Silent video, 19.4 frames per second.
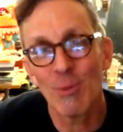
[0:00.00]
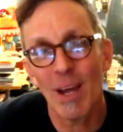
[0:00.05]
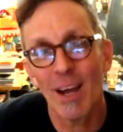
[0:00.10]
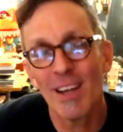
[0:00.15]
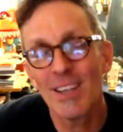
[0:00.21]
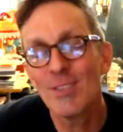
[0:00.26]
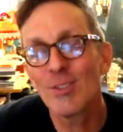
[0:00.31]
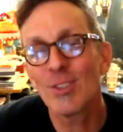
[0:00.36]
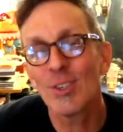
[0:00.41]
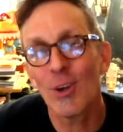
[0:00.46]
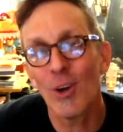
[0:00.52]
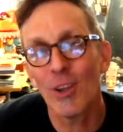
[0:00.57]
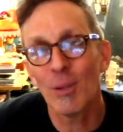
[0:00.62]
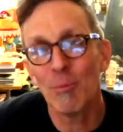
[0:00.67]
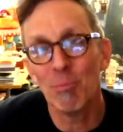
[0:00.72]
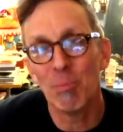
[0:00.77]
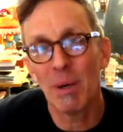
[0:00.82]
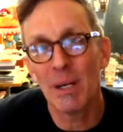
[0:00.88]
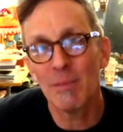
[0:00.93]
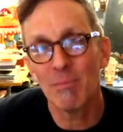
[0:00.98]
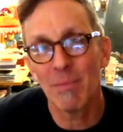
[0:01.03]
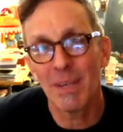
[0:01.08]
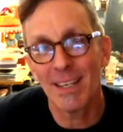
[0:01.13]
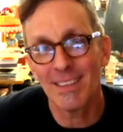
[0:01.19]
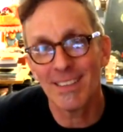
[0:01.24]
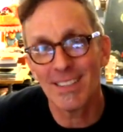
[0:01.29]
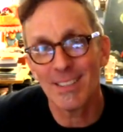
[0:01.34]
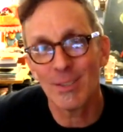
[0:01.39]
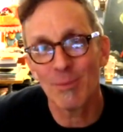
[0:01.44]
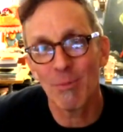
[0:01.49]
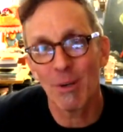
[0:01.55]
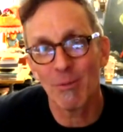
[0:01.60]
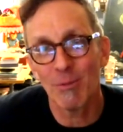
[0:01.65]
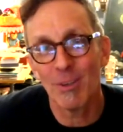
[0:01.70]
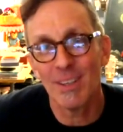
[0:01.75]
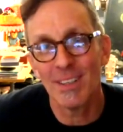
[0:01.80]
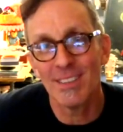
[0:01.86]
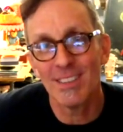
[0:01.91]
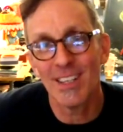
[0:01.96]
I used to call it butt maintenance. My
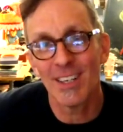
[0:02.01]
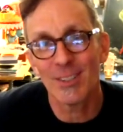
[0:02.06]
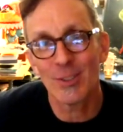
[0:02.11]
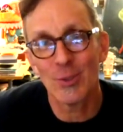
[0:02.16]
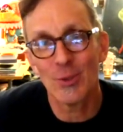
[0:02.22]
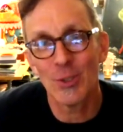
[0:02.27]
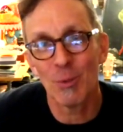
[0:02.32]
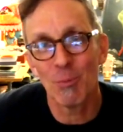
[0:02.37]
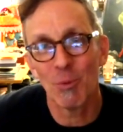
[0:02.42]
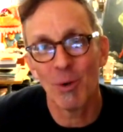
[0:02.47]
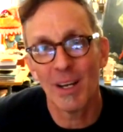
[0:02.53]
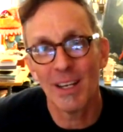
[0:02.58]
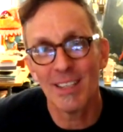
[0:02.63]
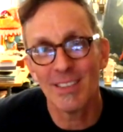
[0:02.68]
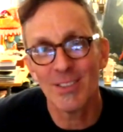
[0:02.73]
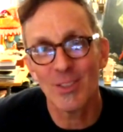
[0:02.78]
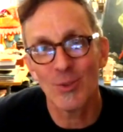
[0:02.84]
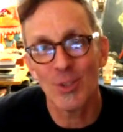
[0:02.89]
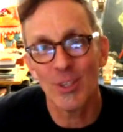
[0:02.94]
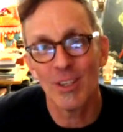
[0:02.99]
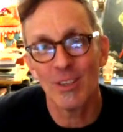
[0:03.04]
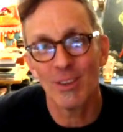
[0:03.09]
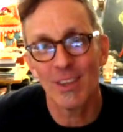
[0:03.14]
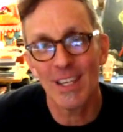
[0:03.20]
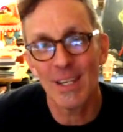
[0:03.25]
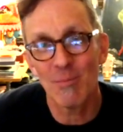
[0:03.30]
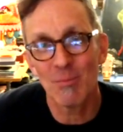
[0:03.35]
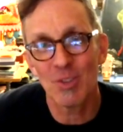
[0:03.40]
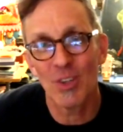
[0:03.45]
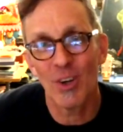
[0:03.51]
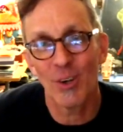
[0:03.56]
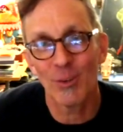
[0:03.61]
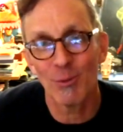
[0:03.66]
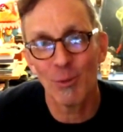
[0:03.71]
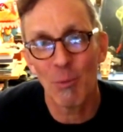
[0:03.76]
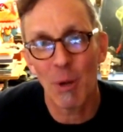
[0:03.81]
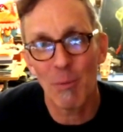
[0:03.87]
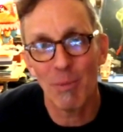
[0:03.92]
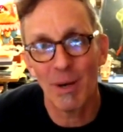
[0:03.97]
friend Dr. Jim Raines, who did the theme song
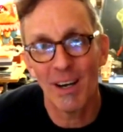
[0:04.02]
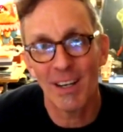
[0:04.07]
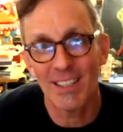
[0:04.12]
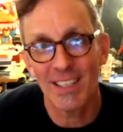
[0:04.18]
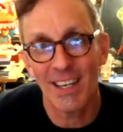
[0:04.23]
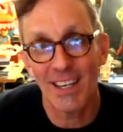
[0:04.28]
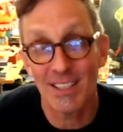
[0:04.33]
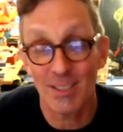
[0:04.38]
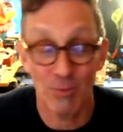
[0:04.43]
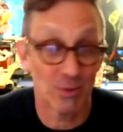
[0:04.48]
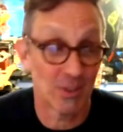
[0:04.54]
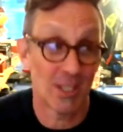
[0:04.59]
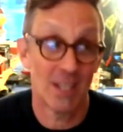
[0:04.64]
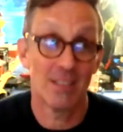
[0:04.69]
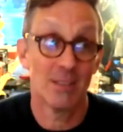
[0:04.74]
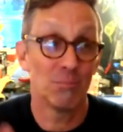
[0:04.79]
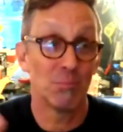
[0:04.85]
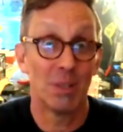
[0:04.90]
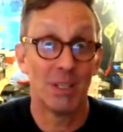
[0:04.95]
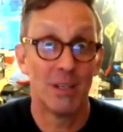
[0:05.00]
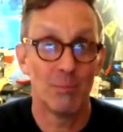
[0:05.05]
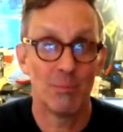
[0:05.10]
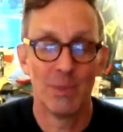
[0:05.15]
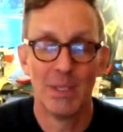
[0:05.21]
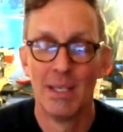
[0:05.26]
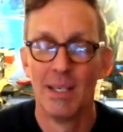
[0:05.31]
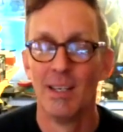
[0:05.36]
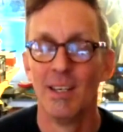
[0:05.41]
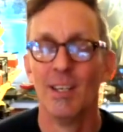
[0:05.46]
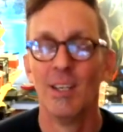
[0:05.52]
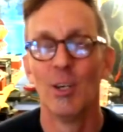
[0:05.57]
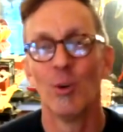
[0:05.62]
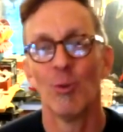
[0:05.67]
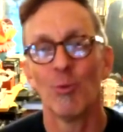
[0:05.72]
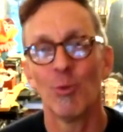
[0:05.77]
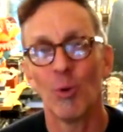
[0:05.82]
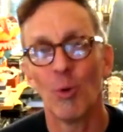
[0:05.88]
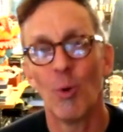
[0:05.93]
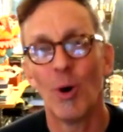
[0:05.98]
for my podcast, which hasn't been up
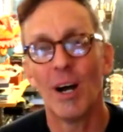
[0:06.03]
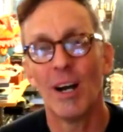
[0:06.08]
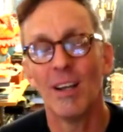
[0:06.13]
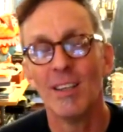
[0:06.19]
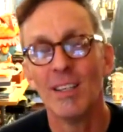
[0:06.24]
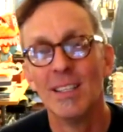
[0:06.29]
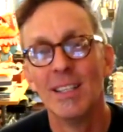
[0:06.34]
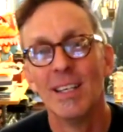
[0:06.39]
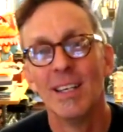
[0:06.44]
for a while